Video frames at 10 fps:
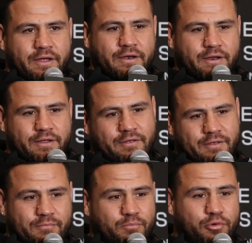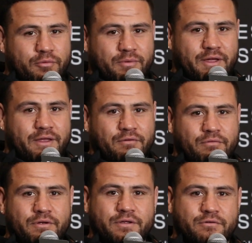and he can put them together
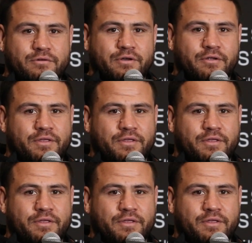really good, and I